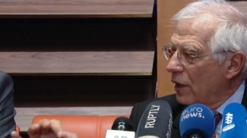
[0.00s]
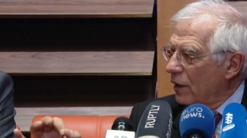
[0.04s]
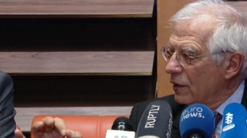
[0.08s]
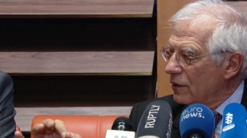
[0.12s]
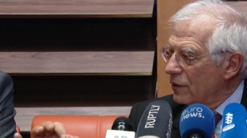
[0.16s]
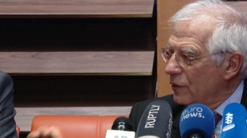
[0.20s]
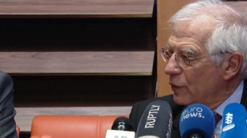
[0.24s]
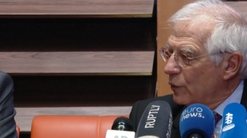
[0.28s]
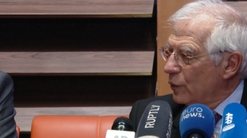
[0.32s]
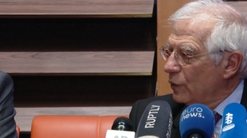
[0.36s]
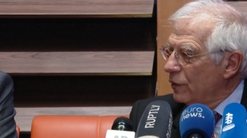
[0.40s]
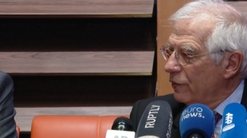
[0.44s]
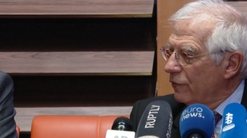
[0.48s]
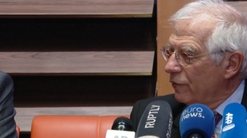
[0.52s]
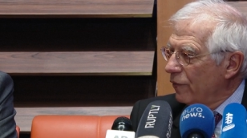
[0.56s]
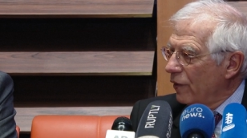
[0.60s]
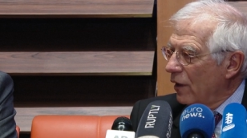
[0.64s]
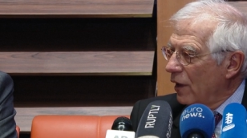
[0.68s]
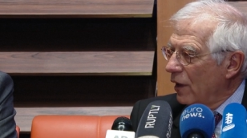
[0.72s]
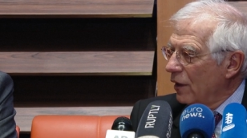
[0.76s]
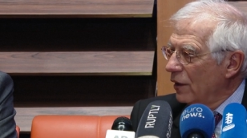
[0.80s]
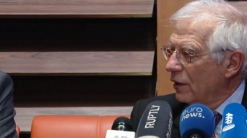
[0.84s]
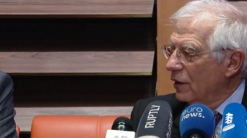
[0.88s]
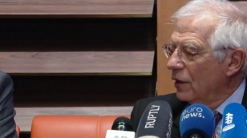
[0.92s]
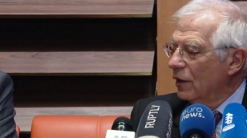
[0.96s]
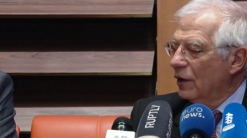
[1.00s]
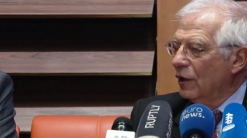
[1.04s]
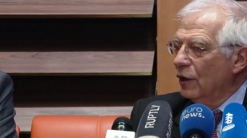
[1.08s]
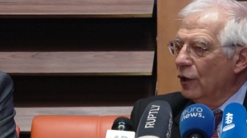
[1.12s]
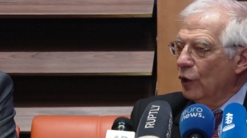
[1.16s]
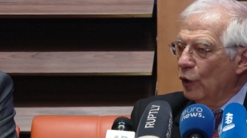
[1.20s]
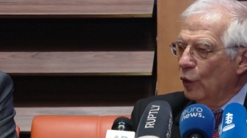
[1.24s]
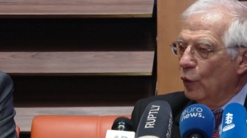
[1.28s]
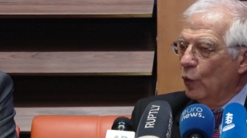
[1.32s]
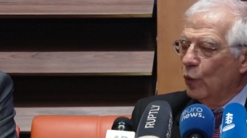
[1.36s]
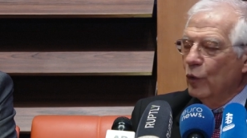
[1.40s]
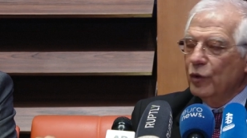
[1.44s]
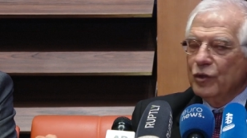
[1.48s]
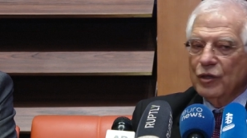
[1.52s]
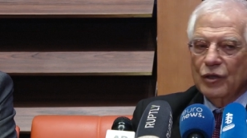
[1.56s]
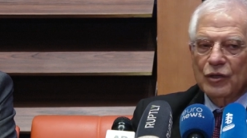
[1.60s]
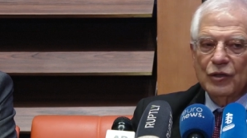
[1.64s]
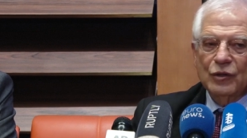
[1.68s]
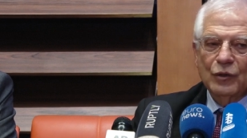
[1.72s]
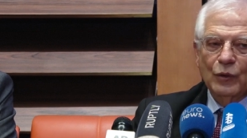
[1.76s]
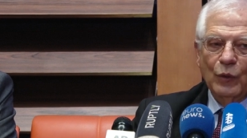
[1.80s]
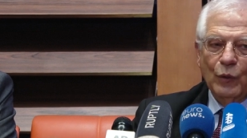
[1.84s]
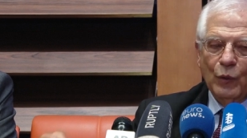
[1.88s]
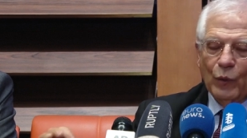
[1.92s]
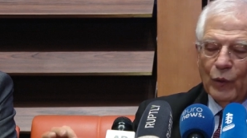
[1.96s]
certify which is
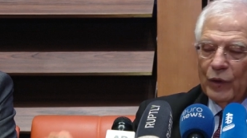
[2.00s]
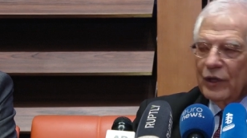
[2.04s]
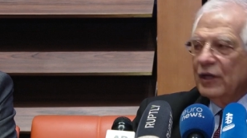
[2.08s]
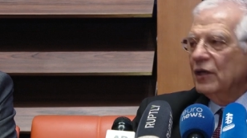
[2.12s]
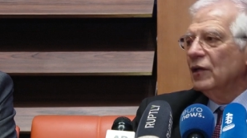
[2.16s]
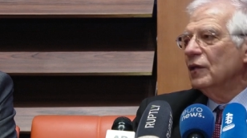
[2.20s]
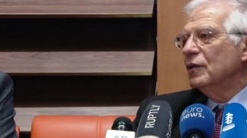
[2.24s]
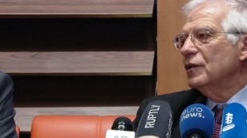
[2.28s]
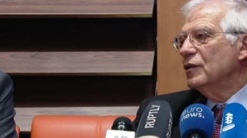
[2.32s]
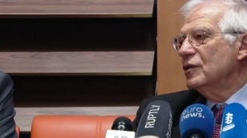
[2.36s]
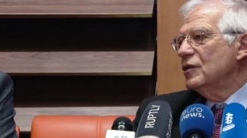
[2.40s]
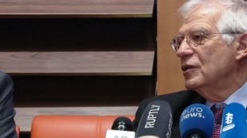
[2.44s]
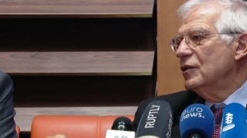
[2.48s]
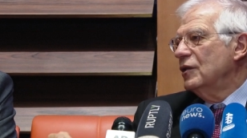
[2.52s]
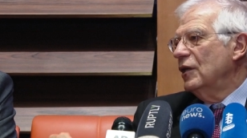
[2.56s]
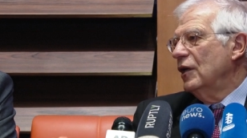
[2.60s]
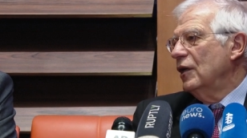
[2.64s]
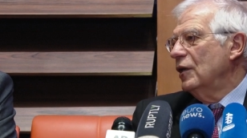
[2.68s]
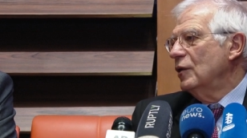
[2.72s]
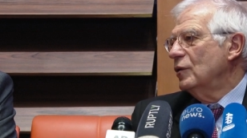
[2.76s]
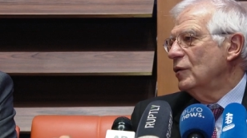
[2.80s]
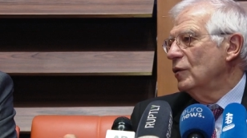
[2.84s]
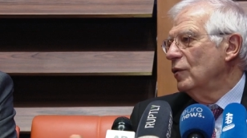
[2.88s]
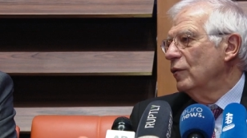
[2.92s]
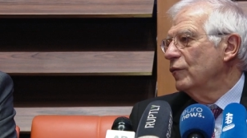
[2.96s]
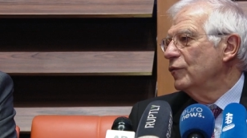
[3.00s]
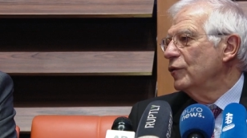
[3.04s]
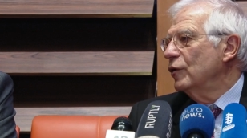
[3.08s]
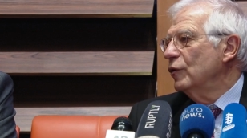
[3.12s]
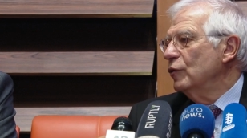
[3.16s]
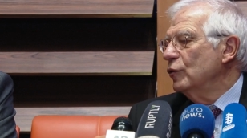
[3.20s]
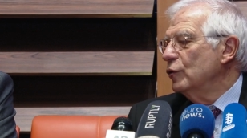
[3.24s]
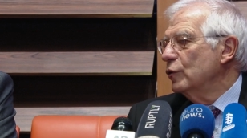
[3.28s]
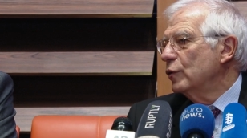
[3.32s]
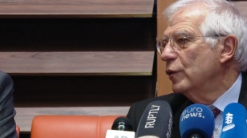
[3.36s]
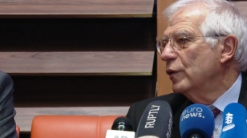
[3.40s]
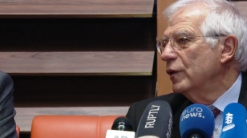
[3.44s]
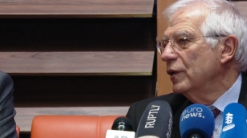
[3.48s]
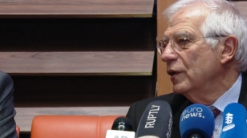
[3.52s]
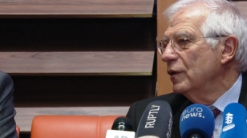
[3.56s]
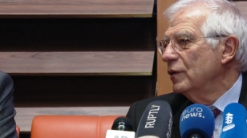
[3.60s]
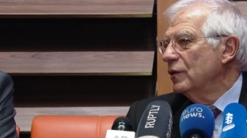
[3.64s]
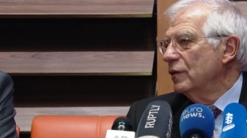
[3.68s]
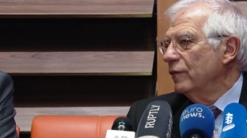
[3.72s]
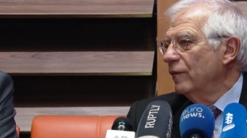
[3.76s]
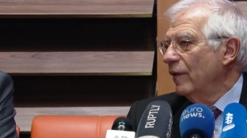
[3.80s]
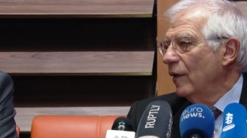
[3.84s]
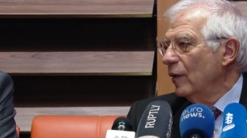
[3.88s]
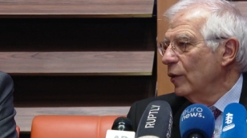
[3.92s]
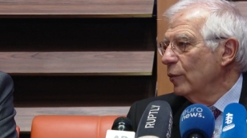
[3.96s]
the real state of the nuclear
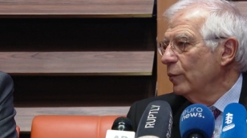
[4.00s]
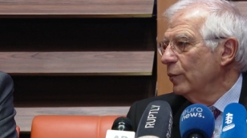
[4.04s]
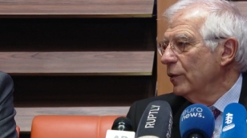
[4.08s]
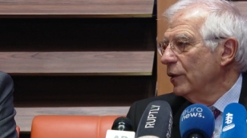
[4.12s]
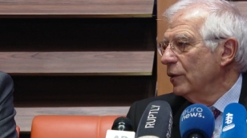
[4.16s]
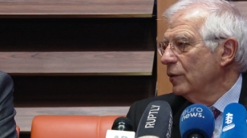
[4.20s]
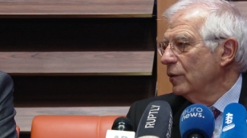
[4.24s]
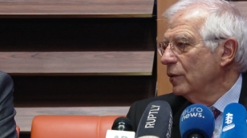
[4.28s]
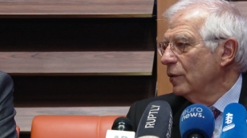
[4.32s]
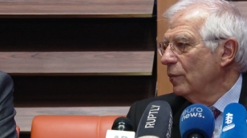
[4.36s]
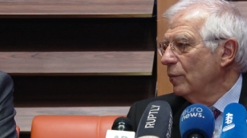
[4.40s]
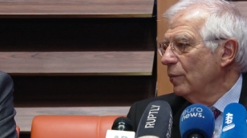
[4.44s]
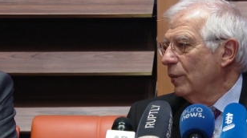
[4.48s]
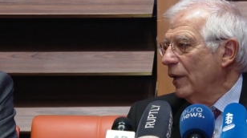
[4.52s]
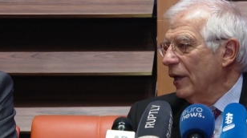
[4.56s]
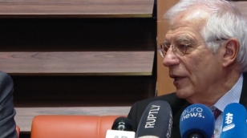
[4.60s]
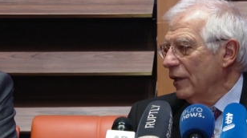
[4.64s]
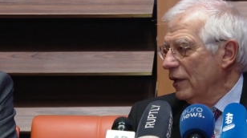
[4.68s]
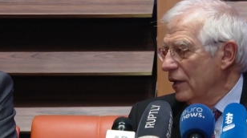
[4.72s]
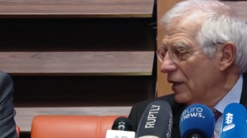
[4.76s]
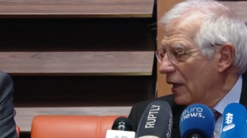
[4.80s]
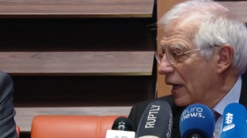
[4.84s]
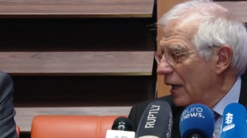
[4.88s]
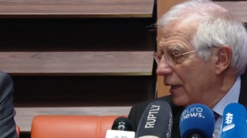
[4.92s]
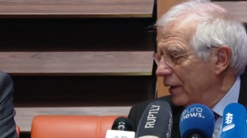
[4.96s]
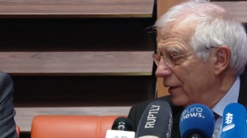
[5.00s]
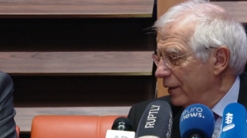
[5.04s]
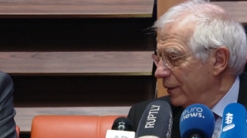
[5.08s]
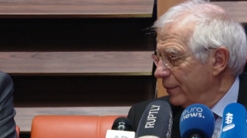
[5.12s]
development by Iran.